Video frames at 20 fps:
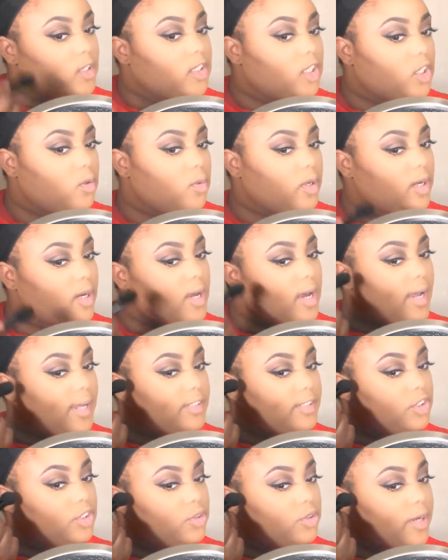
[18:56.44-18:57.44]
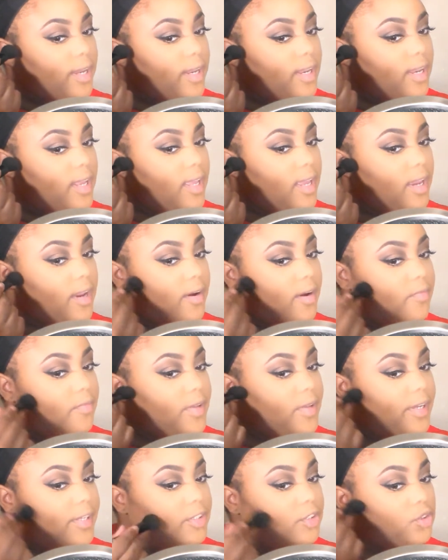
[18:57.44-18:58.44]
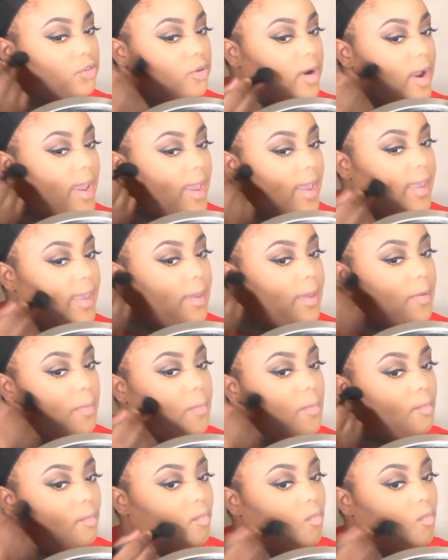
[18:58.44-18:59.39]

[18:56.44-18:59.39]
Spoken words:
So you want to concentrate it here, then drag it.